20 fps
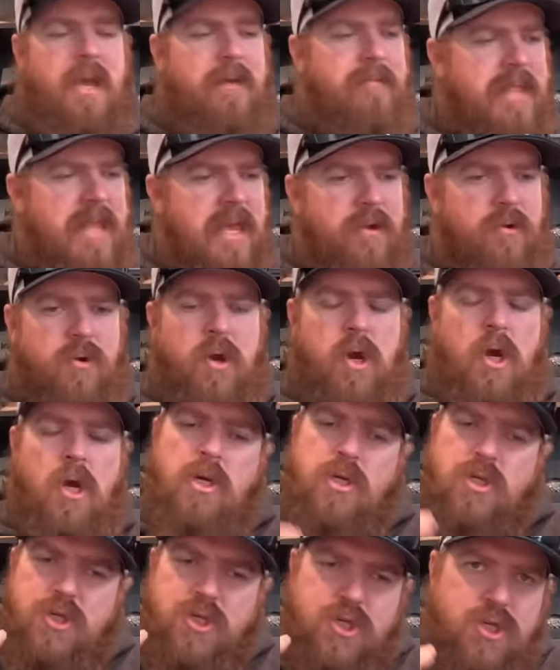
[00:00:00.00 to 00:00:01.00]
I mean, they are
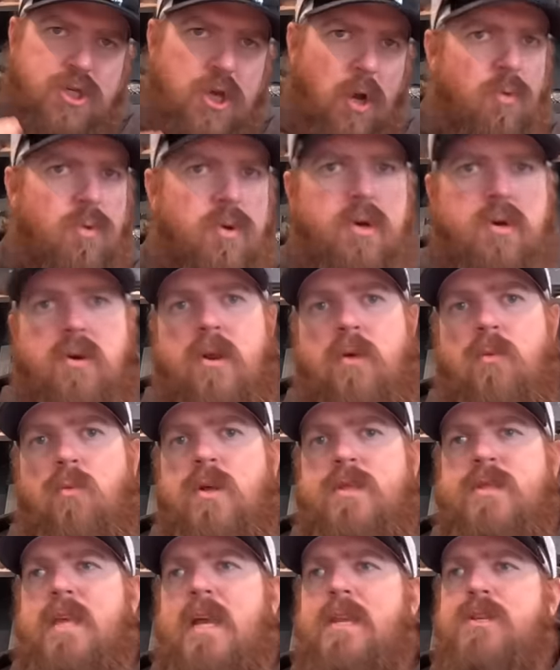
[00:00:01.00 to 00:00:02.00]
so good at
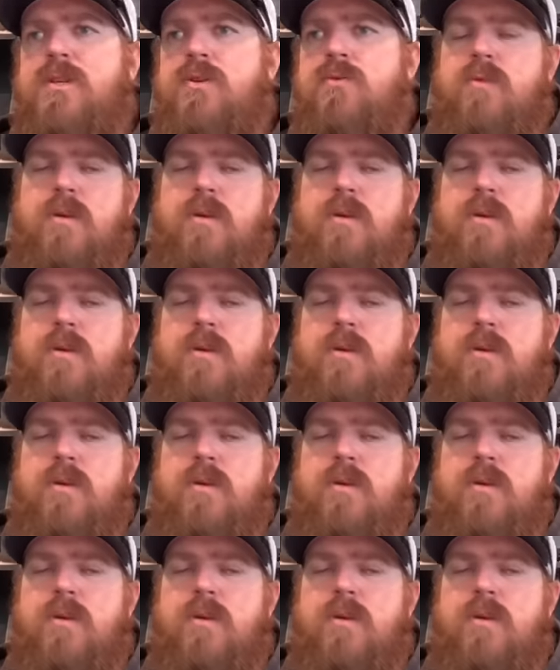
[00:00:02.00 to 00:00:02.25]
what they do.